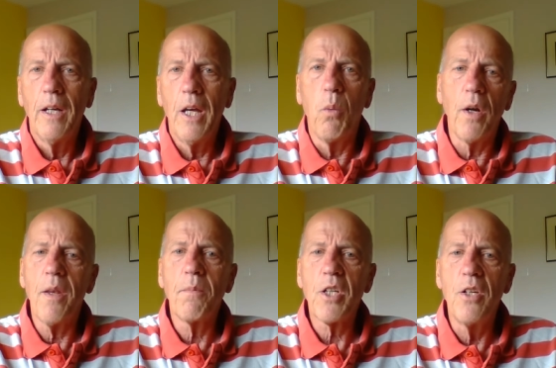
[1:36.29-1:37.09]
He wanted
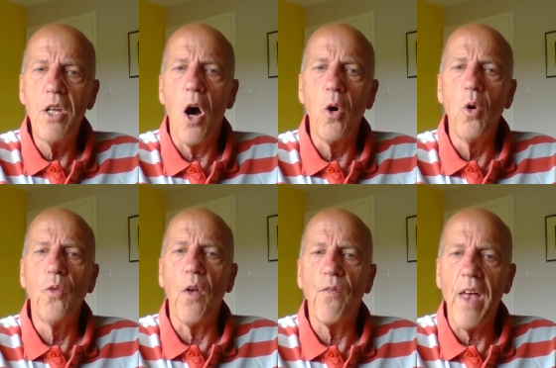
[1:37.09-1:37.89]
them to know
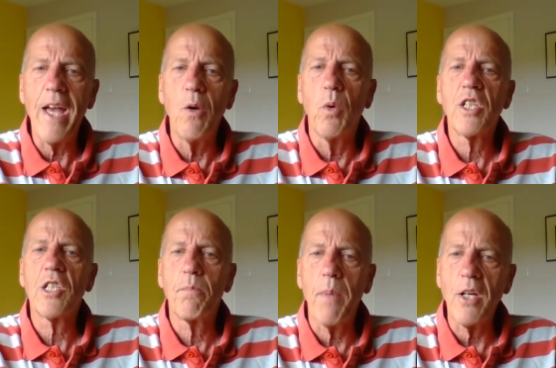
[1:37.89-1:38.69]
that they were
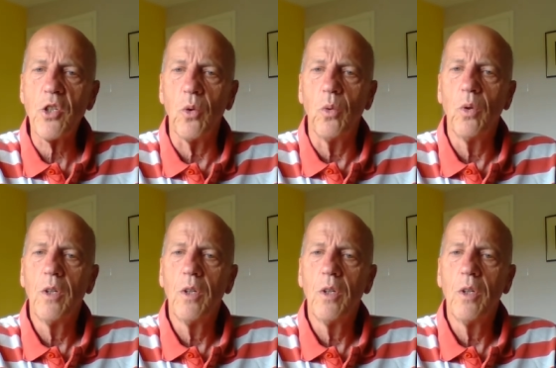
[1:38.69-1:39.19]
special.